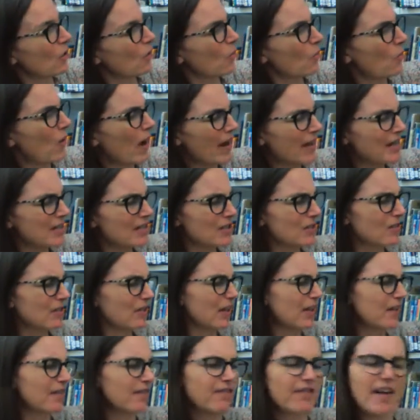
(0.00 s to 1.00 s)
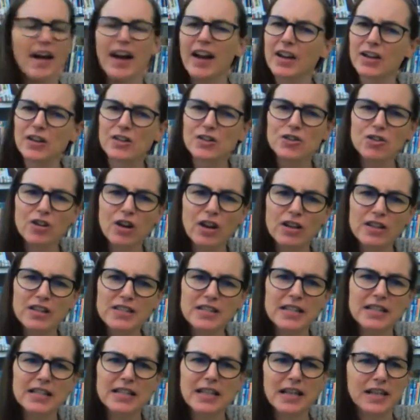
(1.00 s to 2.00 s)
Why do you think fire
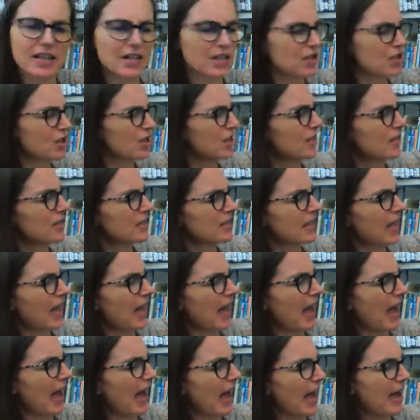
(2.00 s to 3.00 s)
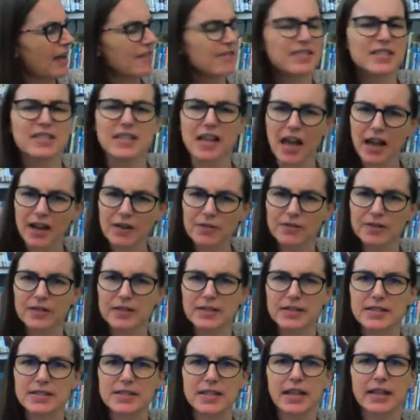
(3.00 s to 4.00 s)
trucks and engines have
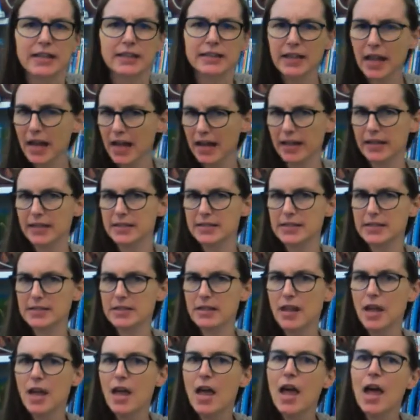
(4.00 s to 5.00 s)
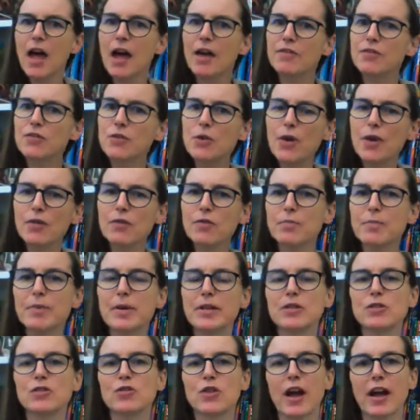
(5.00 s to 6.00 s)
sirens and lights? Have you ever
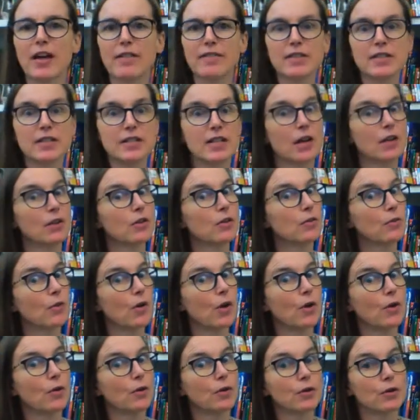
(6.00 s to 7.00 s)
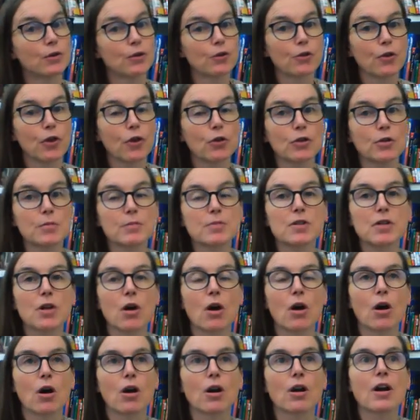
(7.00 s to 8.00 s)
been driving down the road in your grown-up's
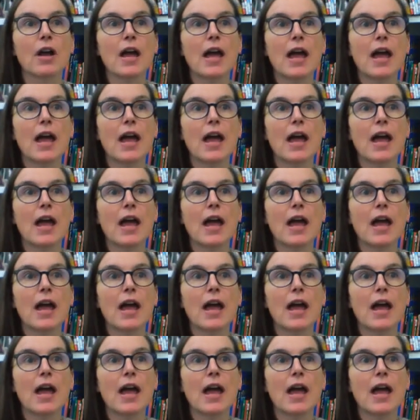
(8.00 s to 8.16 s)
car